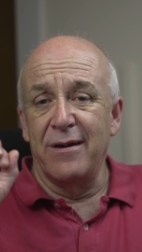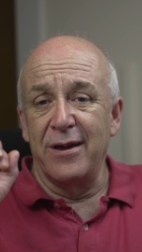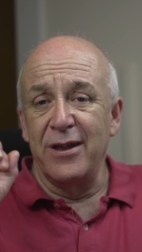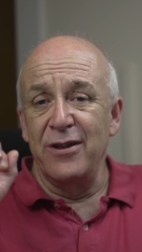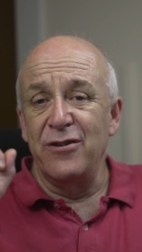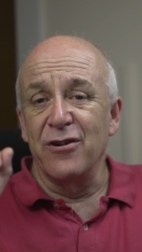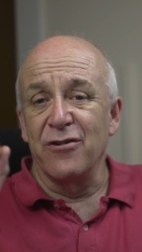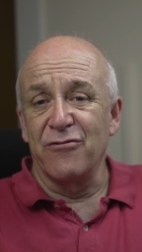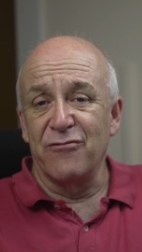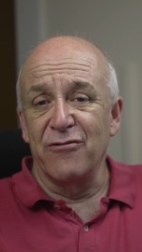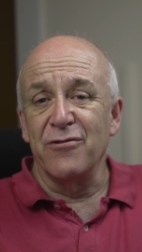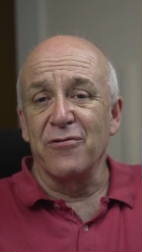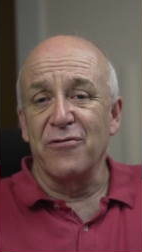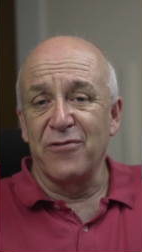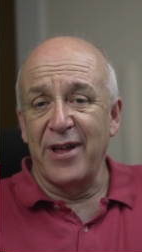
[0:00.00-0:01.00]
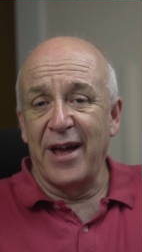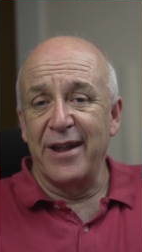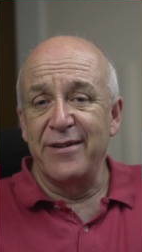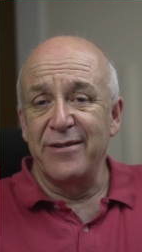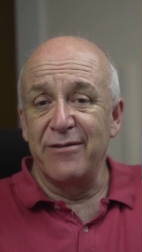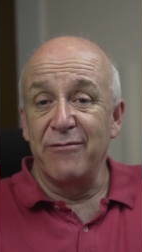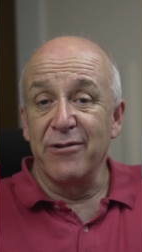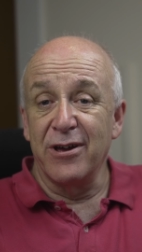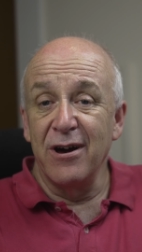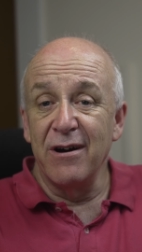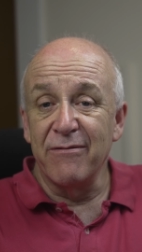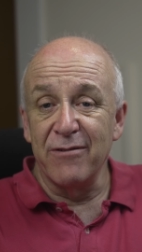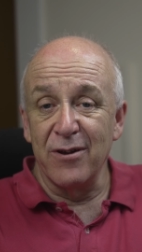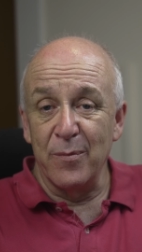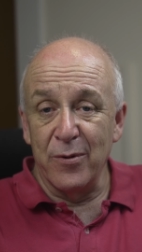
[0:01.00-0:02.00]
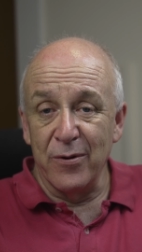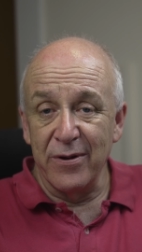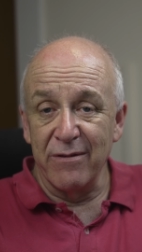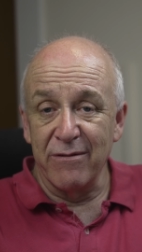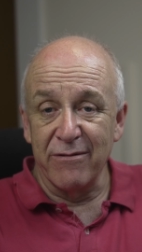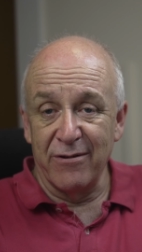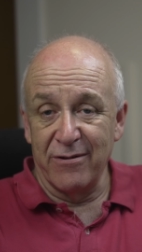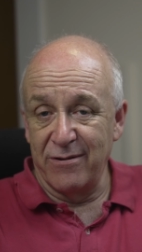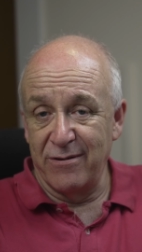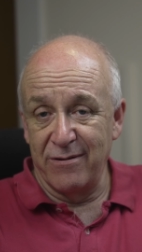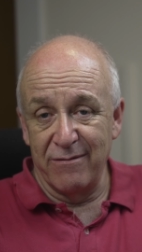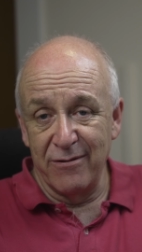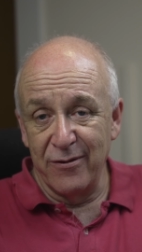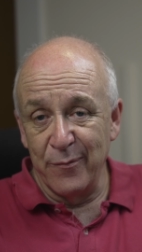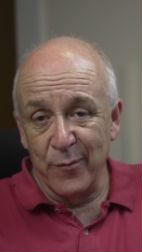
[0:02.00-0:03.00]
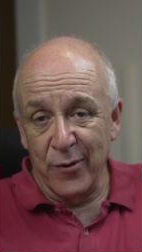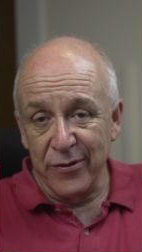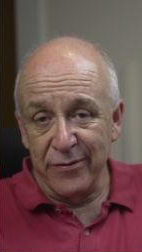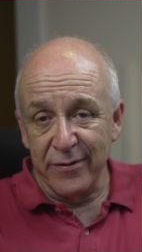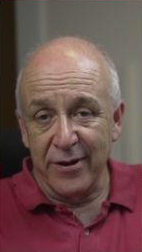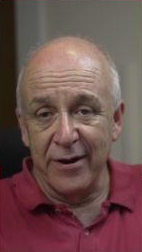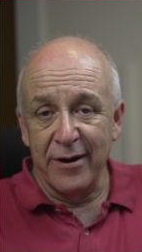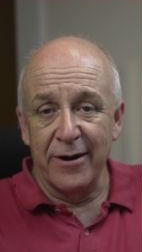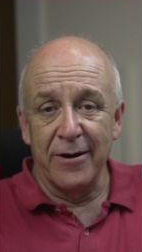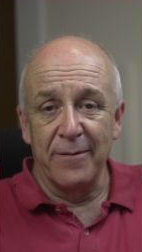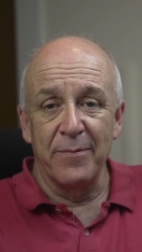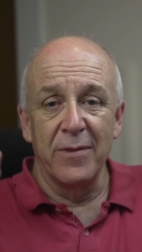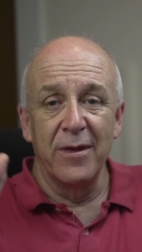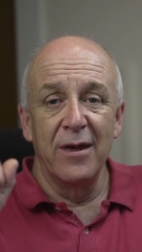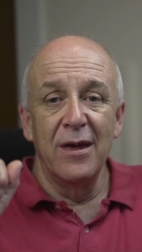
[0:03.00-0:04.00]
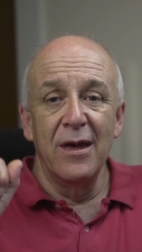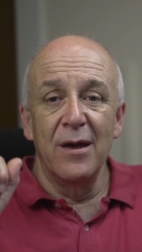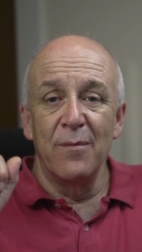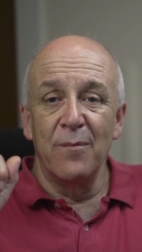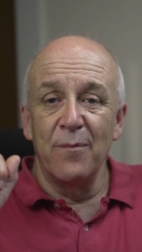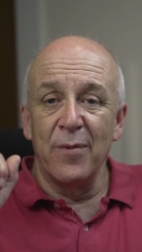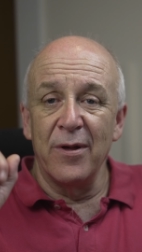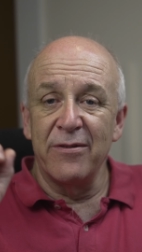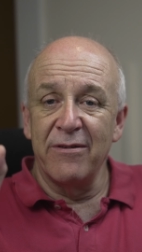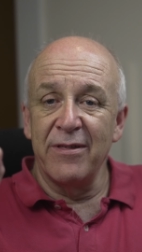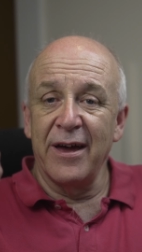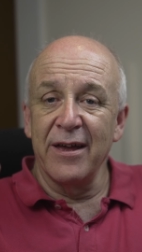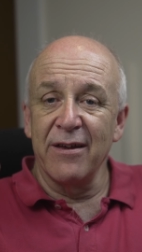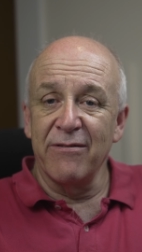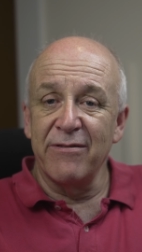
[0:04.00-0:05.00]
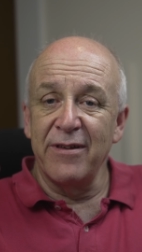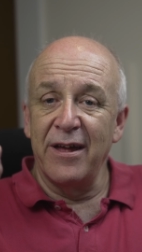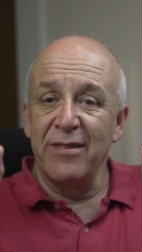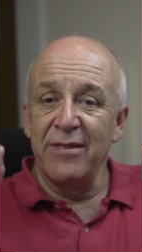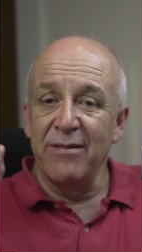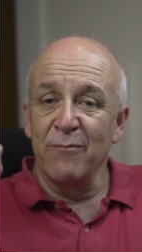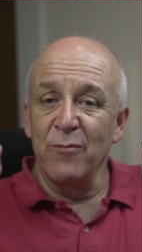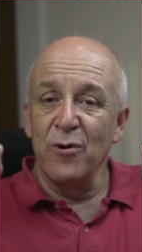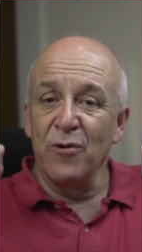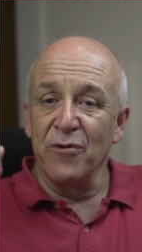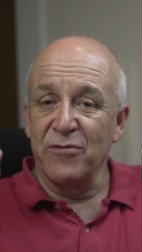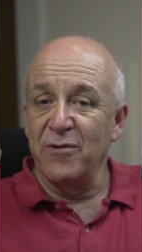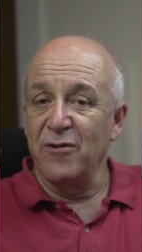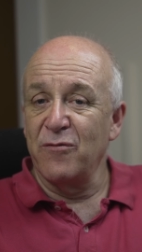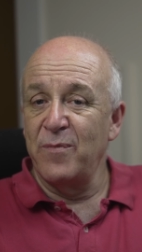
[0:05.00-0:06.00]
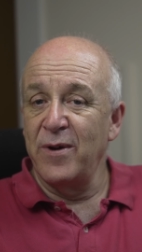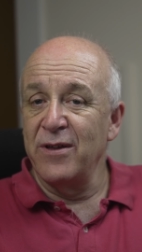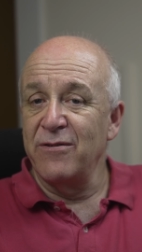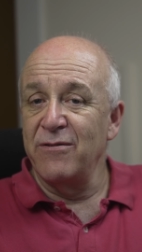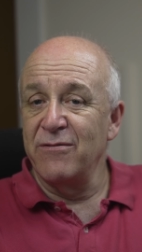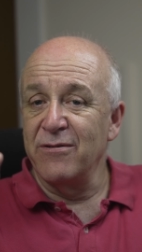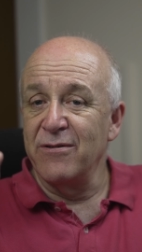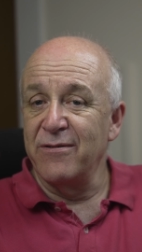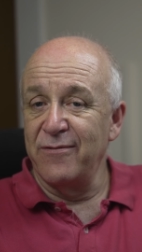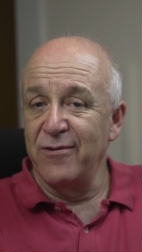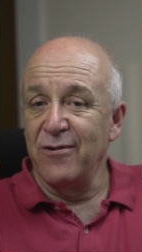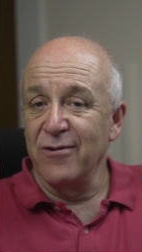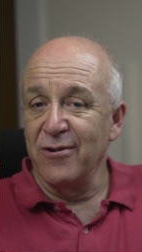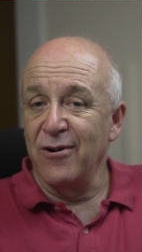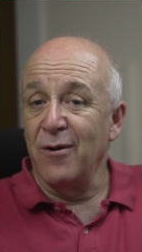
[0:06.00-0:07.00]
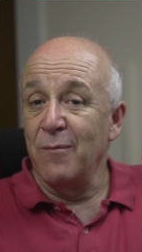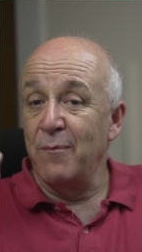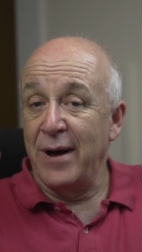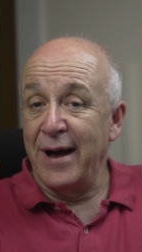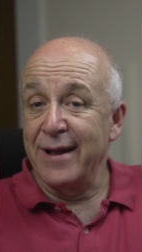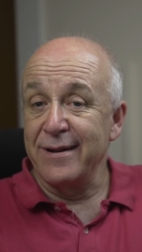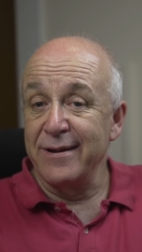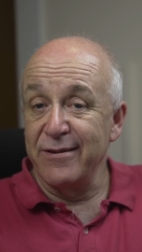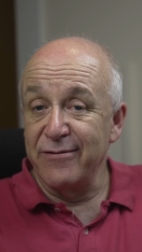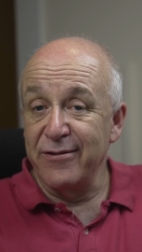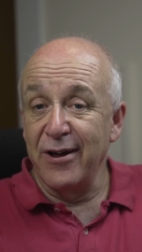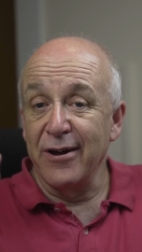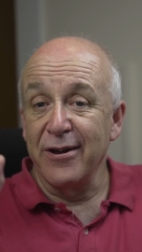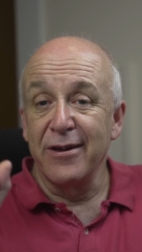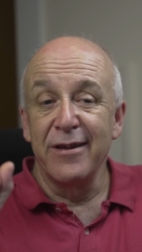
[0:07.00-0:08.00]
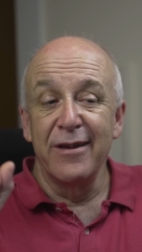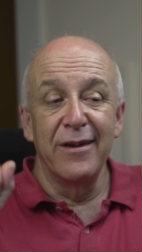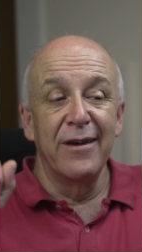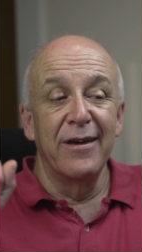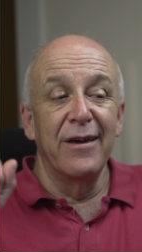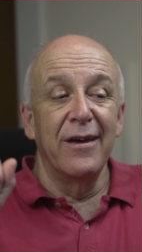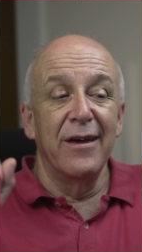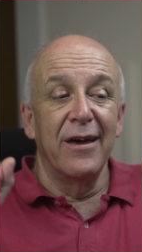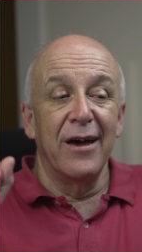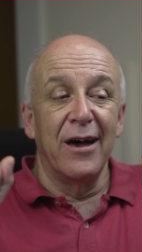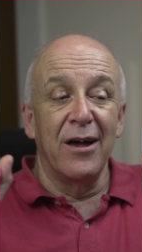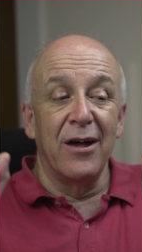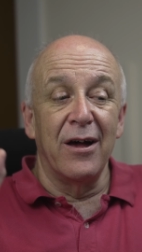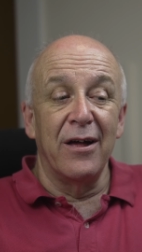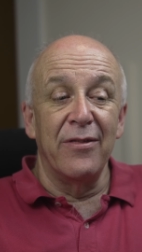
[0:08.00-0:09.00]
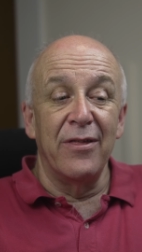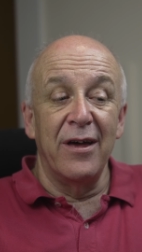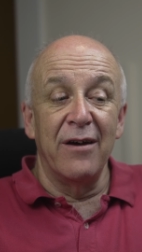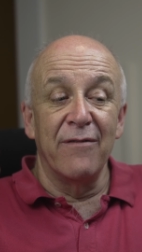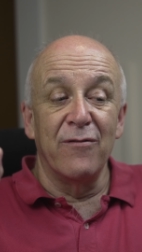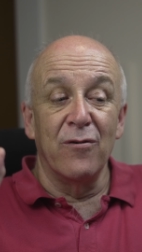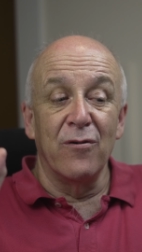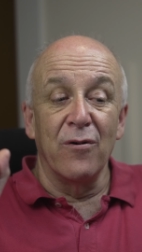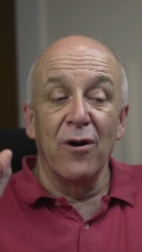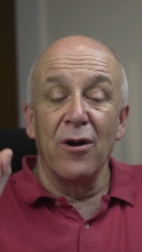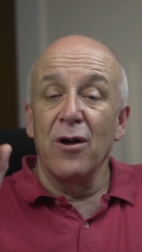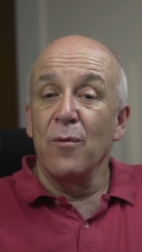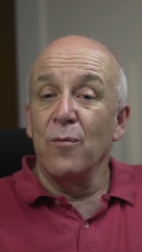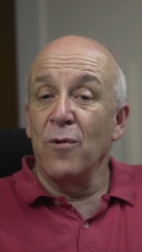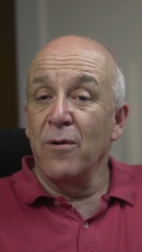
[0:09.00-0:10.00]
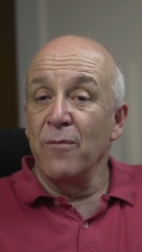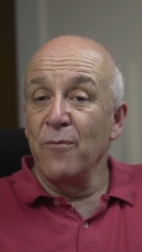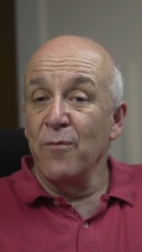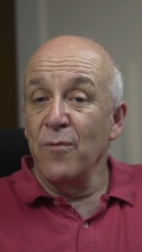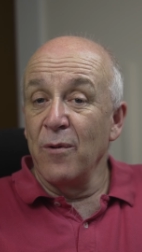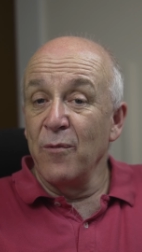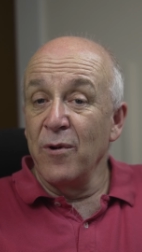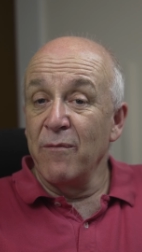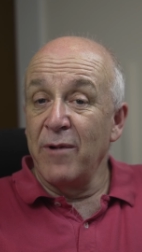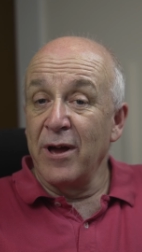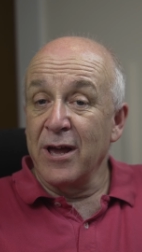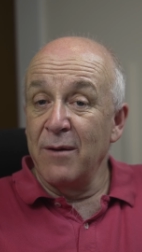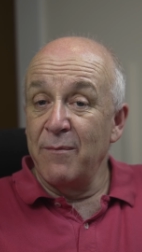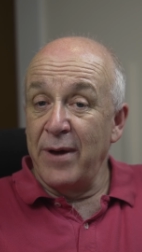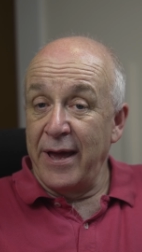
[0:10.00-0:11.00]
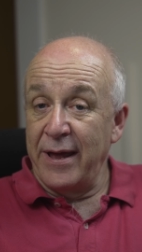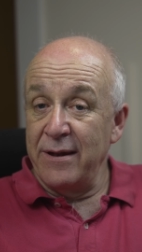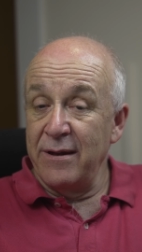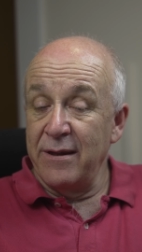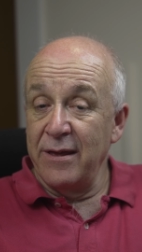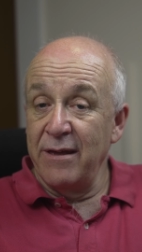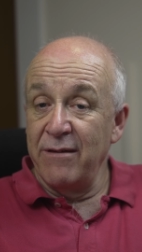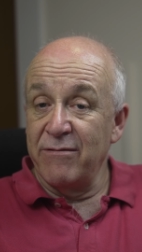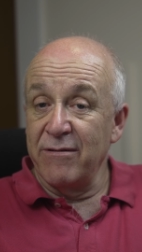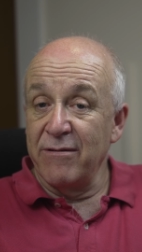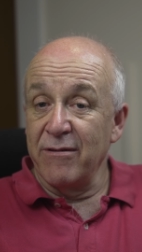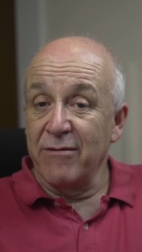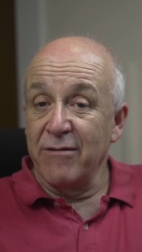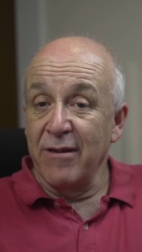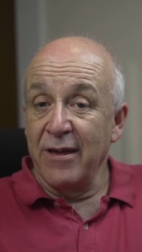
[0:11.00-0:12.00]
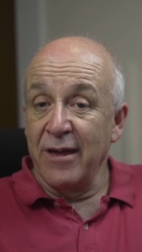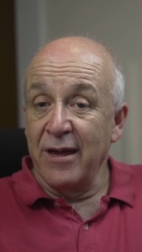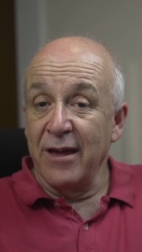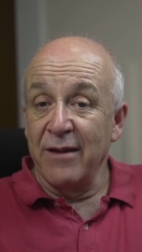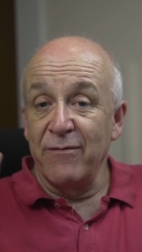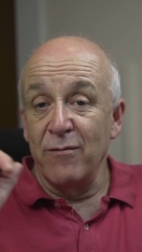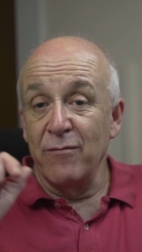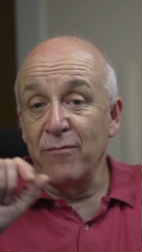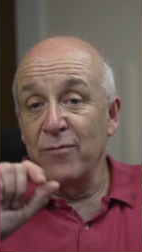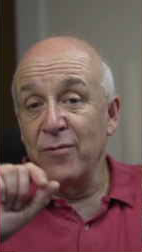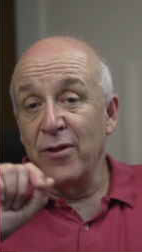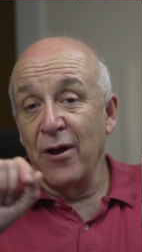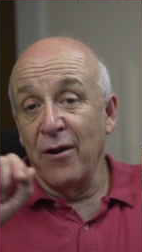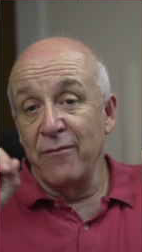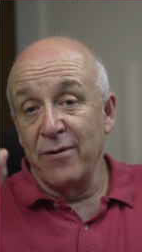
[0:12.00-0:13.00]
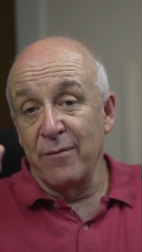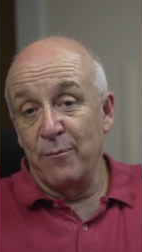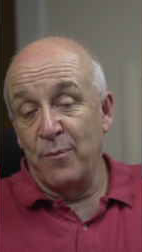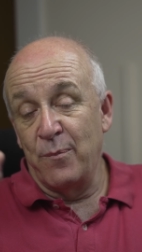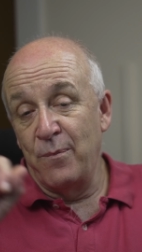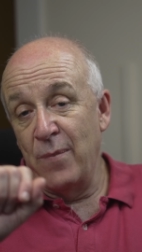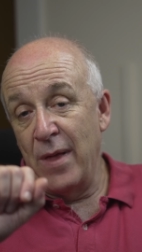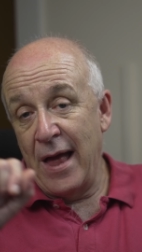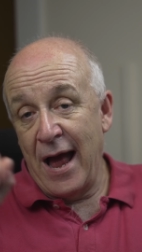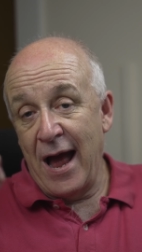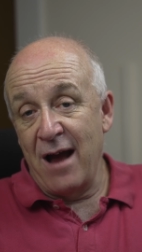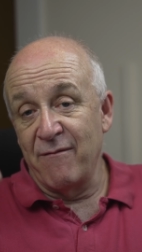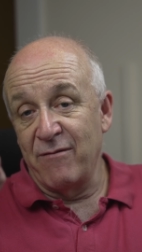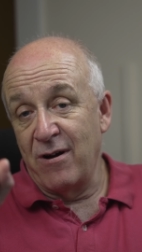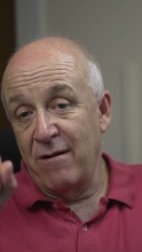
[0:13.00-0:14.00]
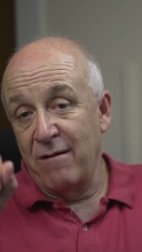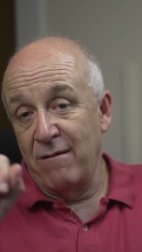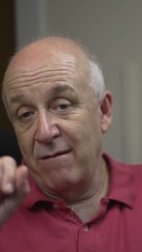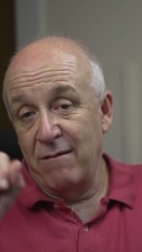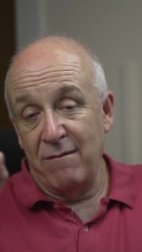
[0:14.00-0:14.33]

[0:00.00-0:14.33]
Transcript: industrial standard recovery points on a modern car. But to that extent, we also expect you to have not got badly stuck. And therefore, what we recommend is that if you don't have a